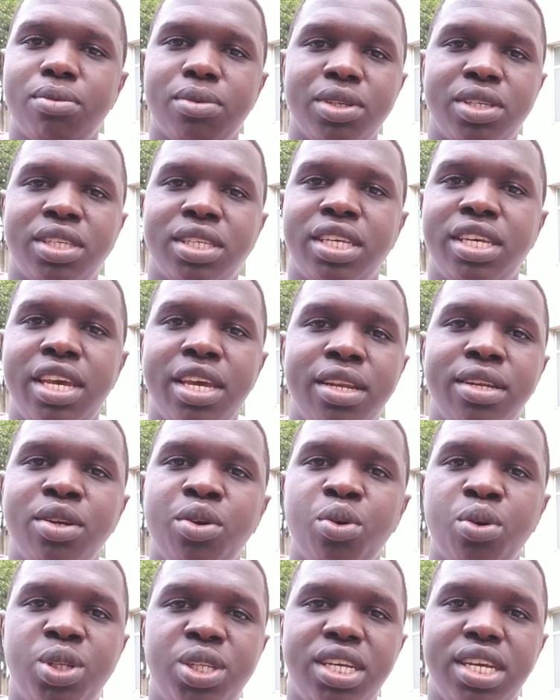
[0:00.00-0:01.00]
skin
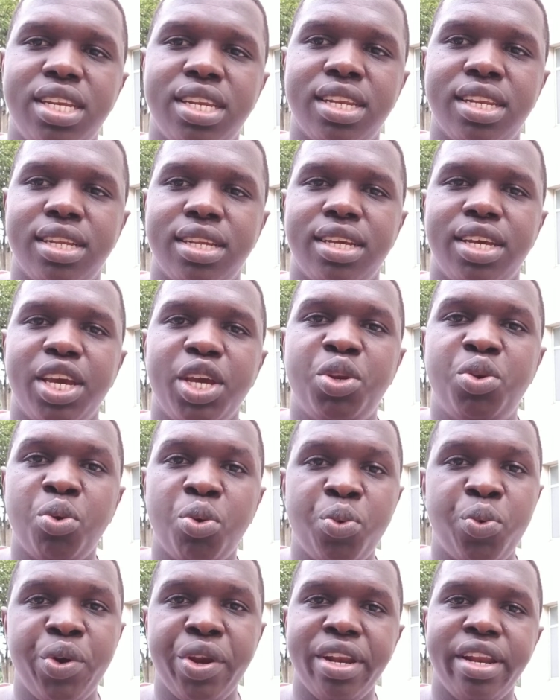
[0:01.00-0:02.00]
routine. It
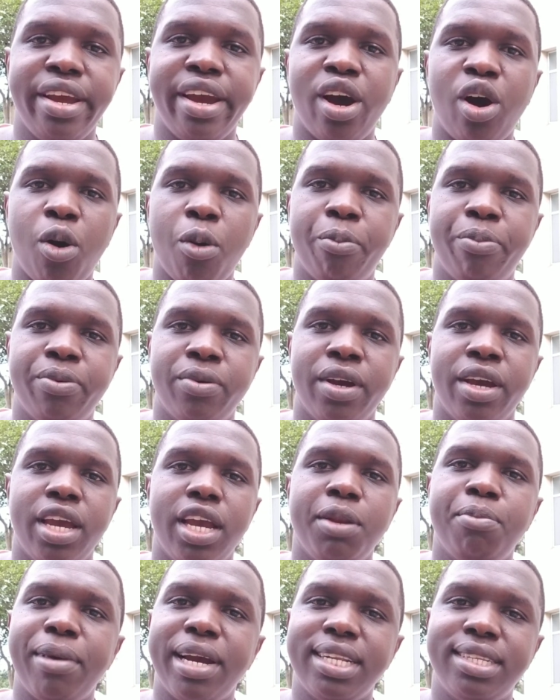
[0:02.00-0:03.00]
will really help.
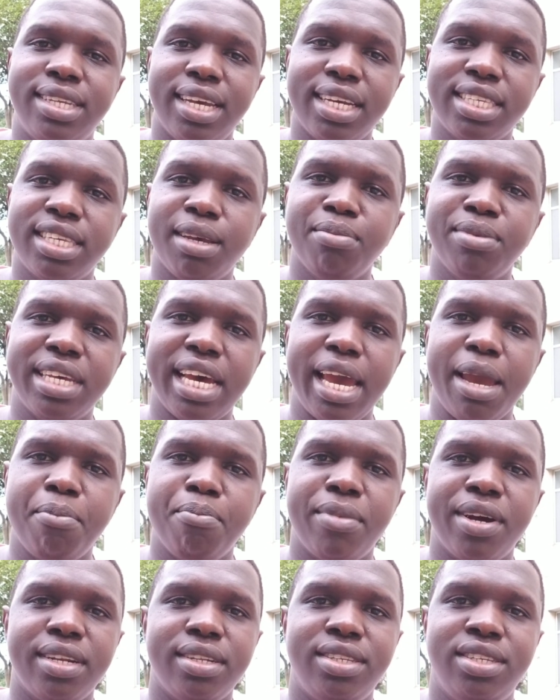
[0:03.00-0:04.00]
It might take some
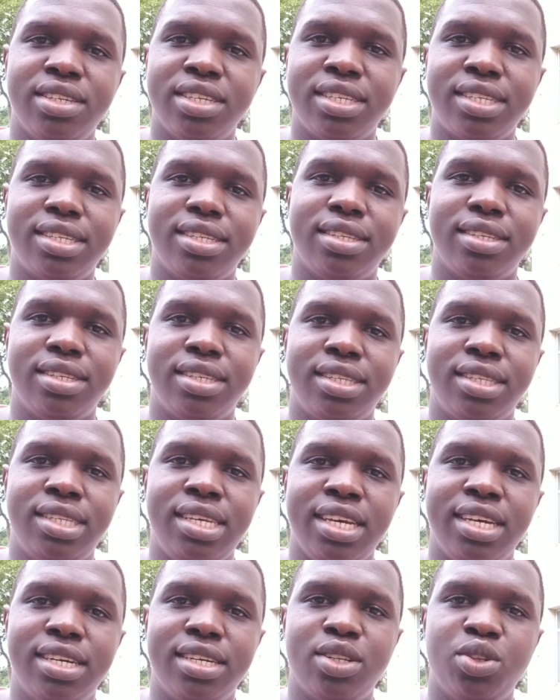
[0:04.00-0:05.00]
time, but just
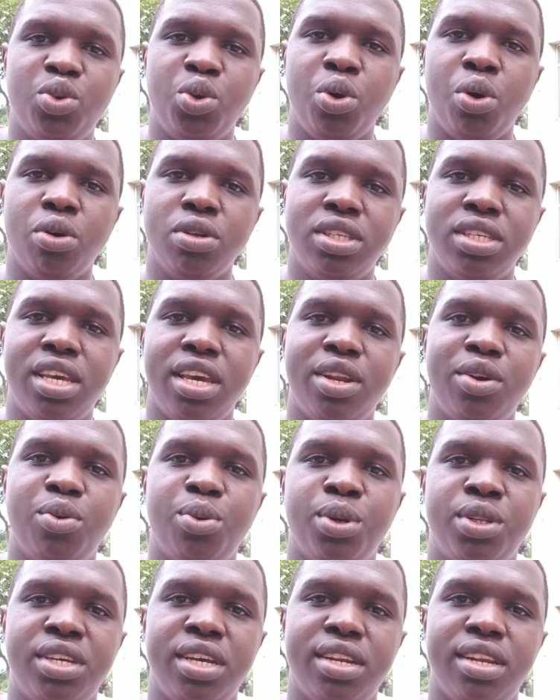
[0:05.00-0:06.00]
stick to your skin
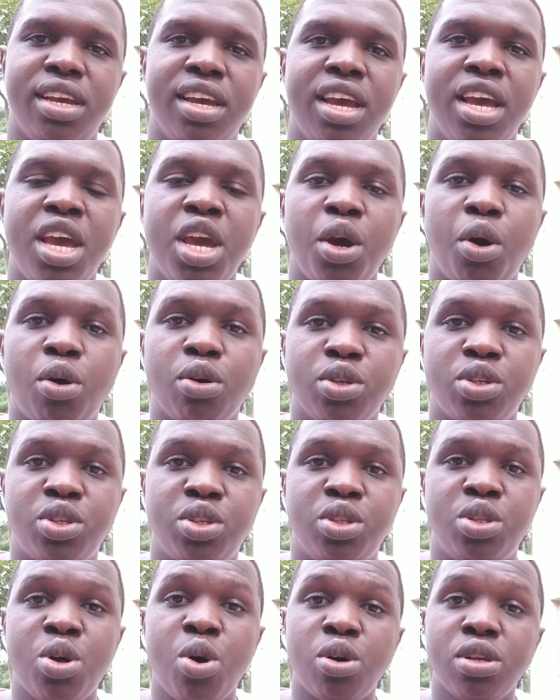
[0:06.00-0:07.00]
routine,
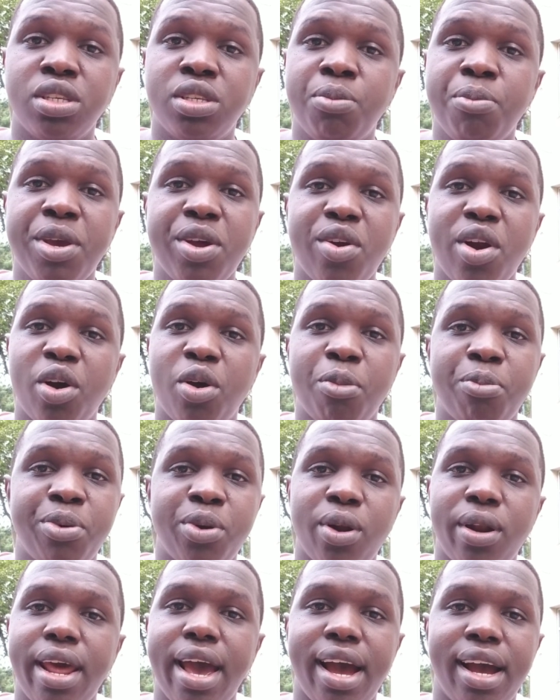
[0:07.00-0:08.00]
because those miracle
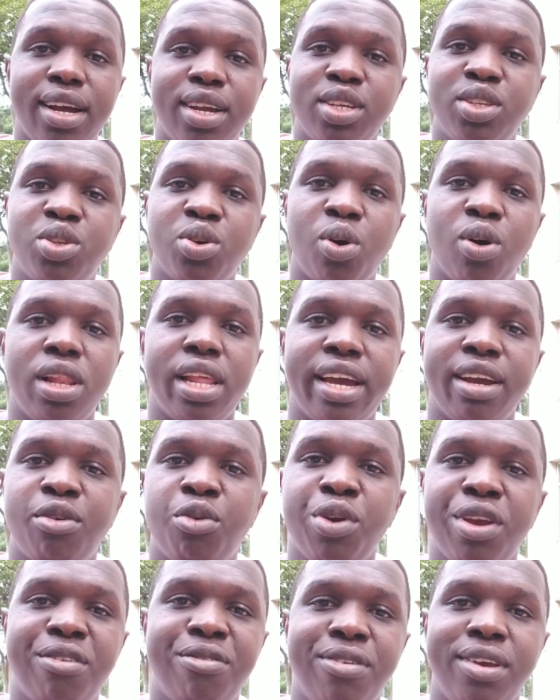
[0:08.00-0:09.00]
products or like
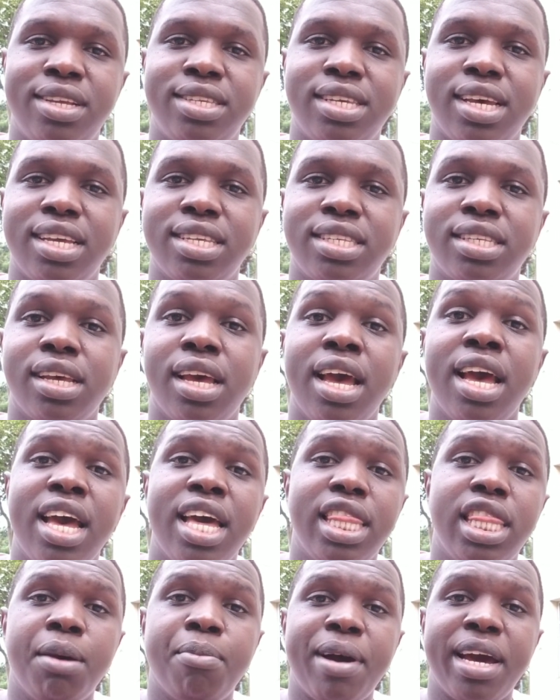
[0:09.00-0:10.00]
quick fixes,
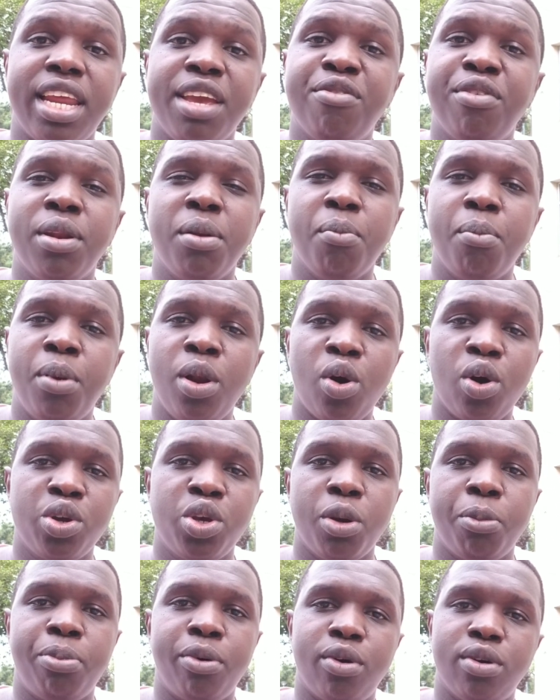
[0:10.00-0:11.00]
they might even
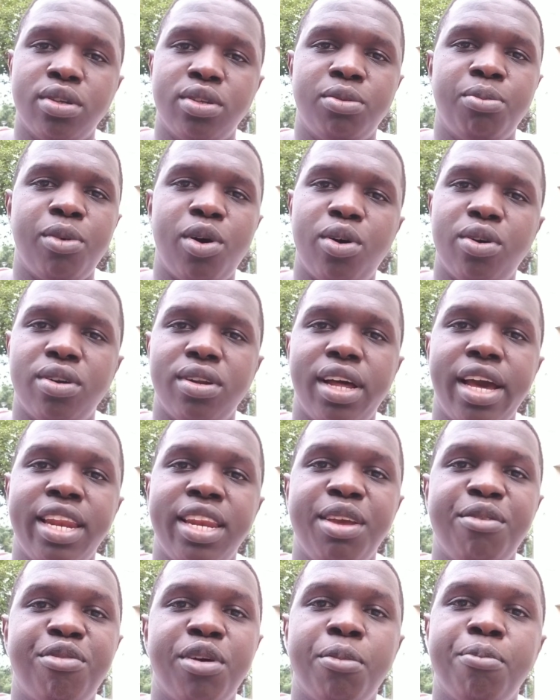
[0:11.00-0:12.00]
block your pores more
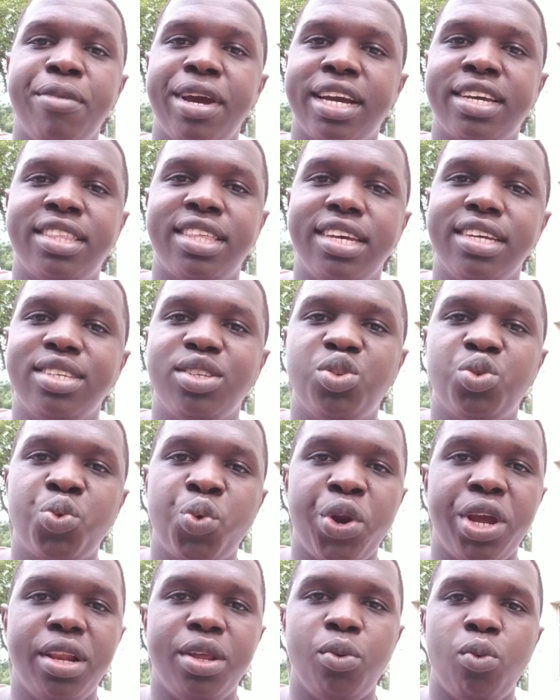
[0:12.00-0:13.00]
and even make things
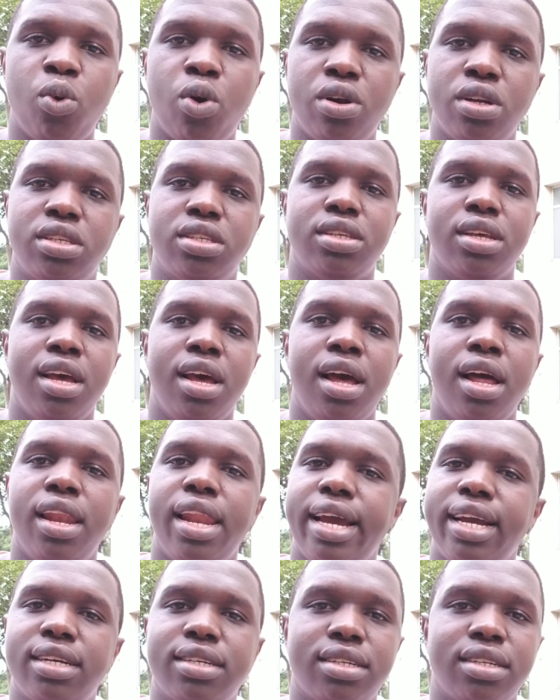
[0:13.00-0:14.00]
really worse.
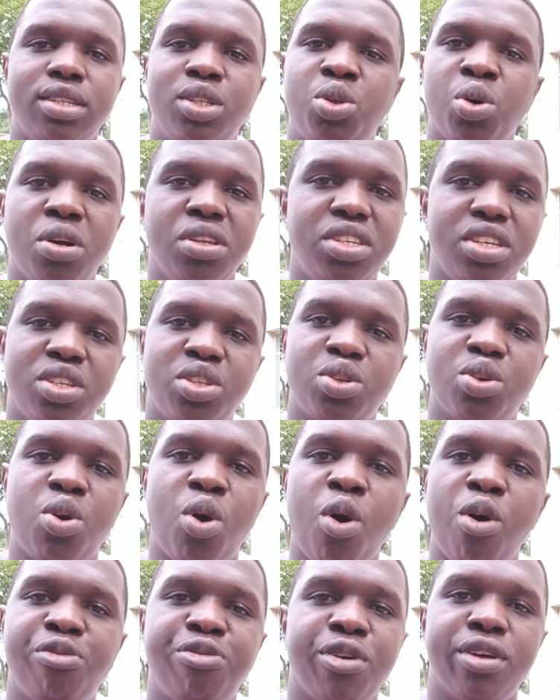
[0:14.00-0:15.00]
Like, don't just
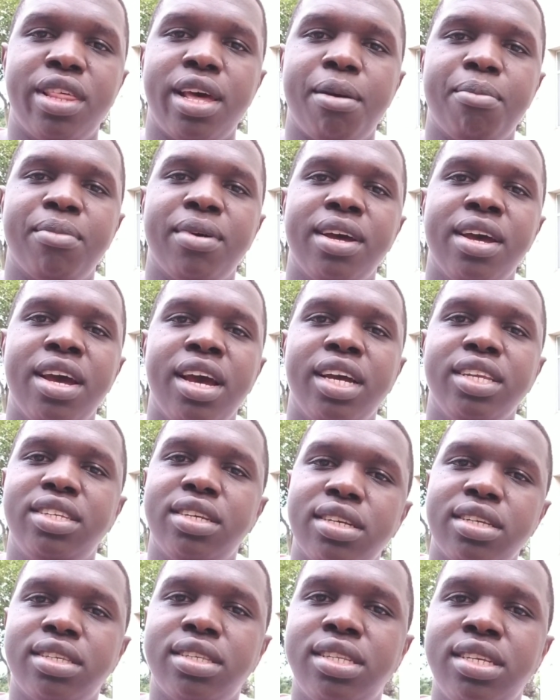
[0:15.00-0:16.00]
go for them.
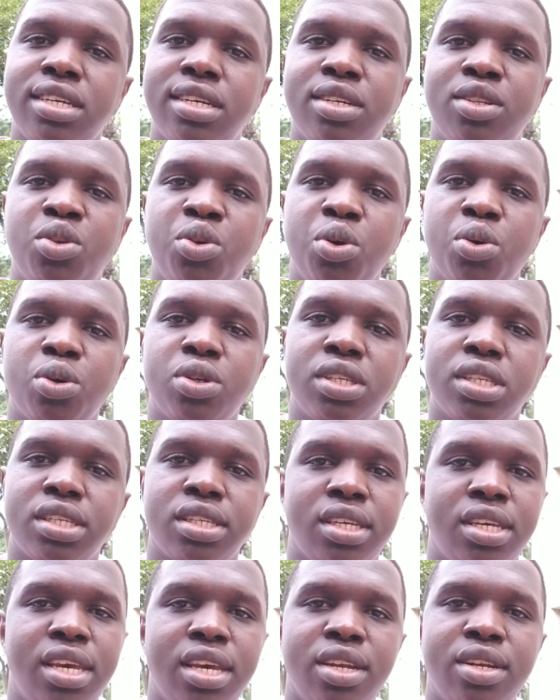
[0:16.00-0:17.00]
Just stick to your
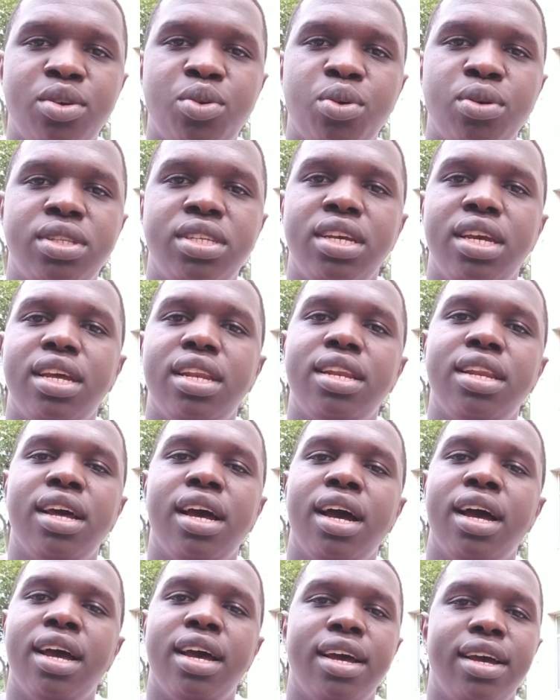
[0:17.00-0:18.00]
skin
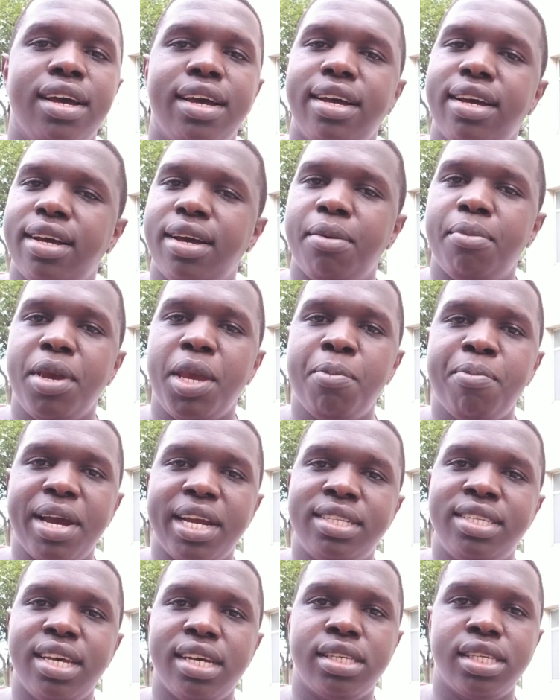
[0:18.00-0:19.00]
routine. It
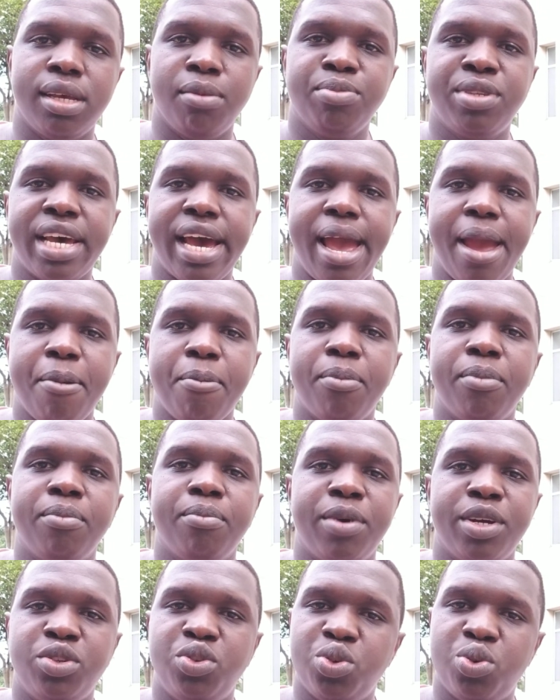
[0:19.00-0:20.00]
might take some time,
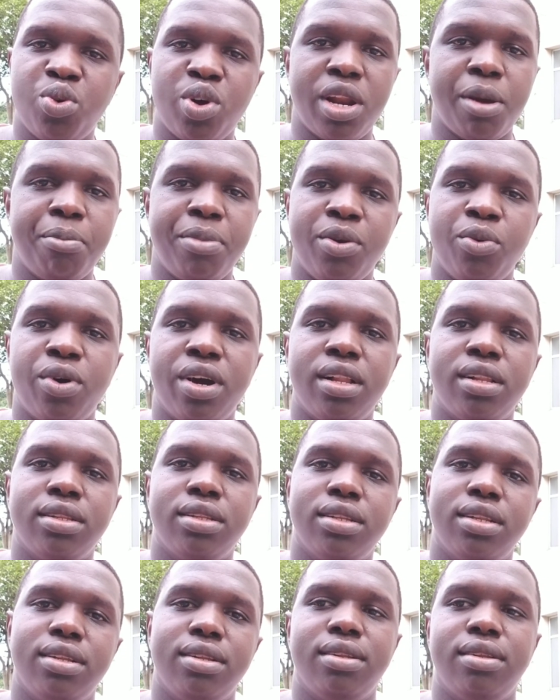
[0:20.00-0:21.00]
but you're gonna be well.
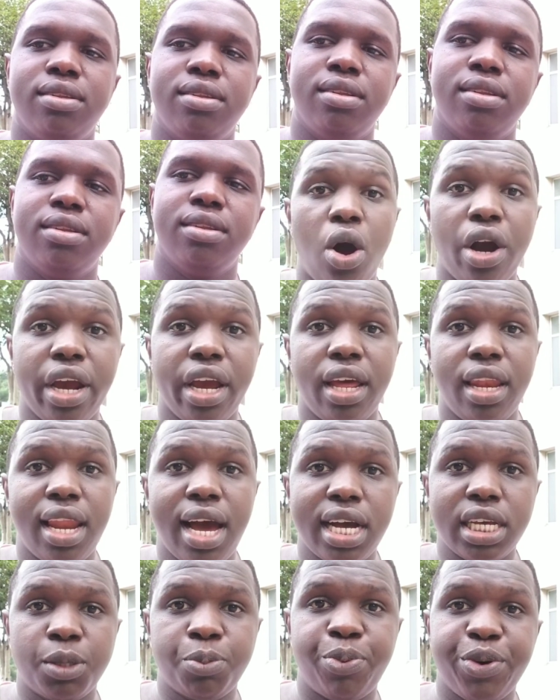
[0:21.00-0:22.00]

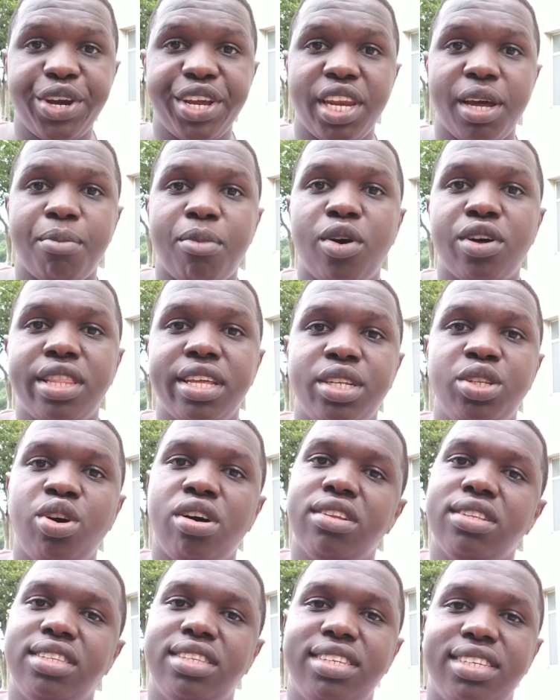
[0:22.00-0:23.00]
Last point about the
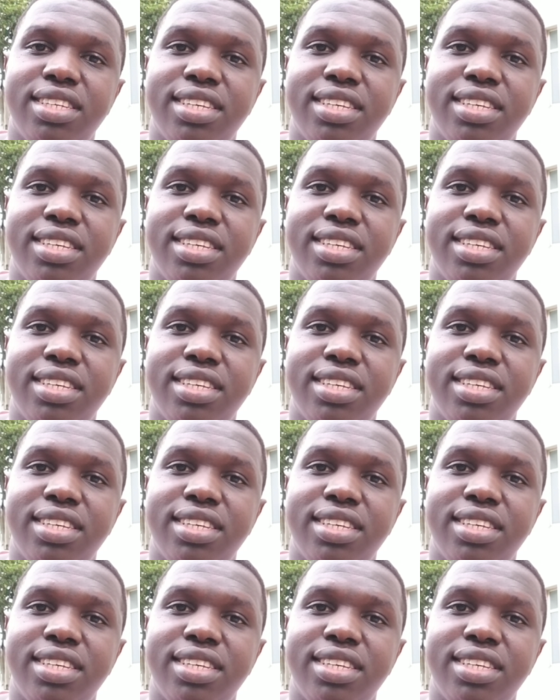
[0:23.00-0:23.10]
don't.